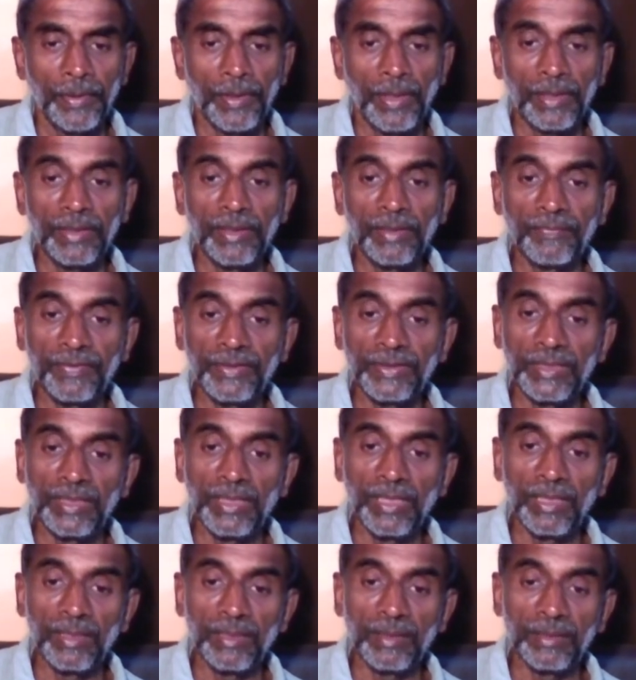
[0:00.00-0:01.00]
other
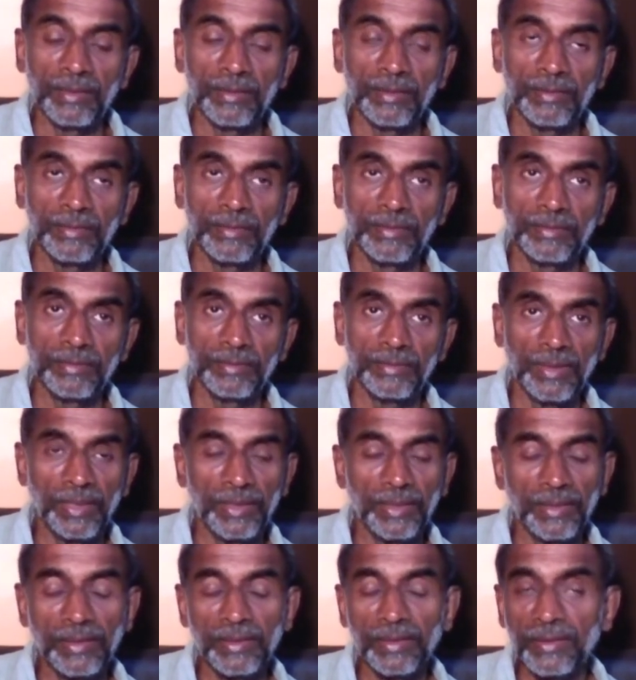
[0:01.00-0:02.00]
physical
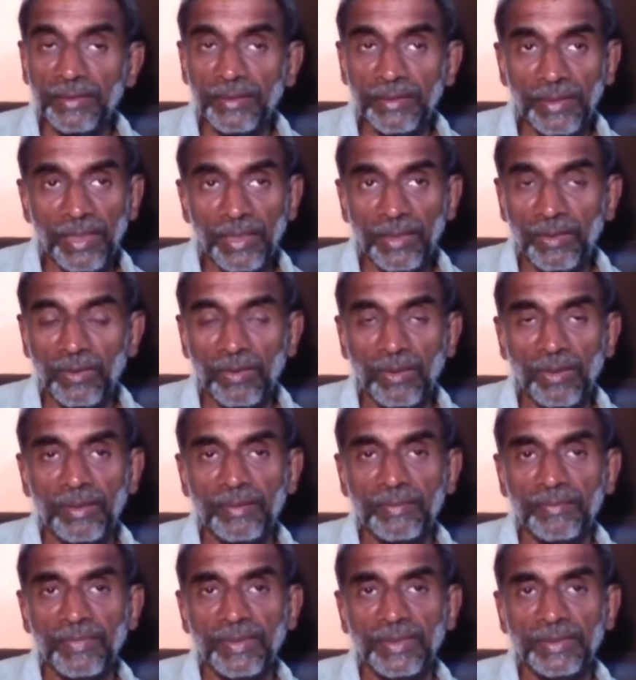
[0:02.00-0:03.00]
like
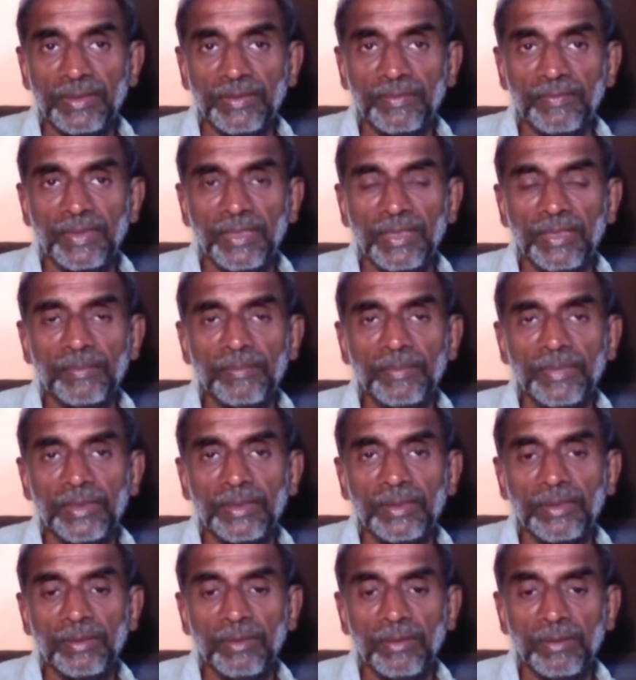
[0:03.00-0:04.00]
electroconvulsive
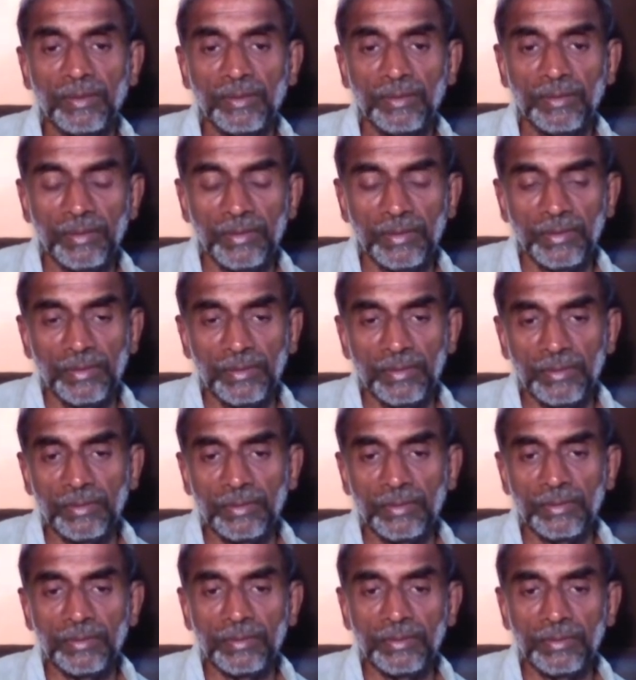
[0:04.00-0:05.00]
treatment or
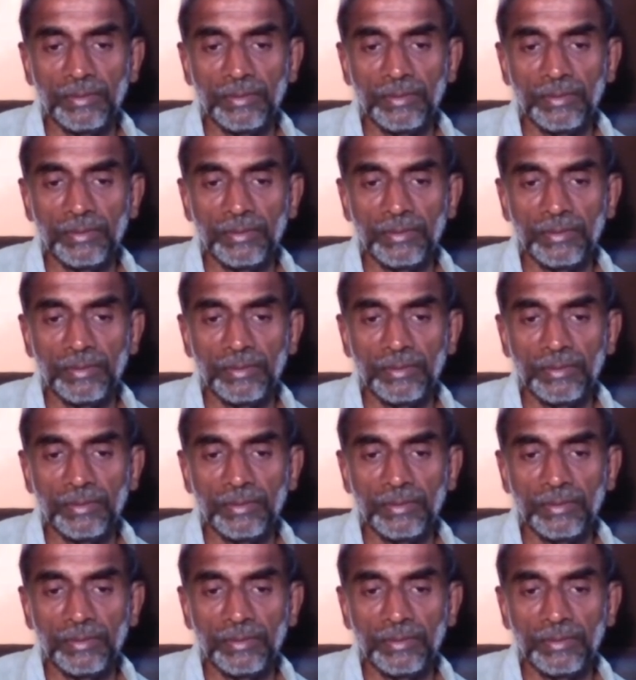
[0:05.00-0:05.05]
uh,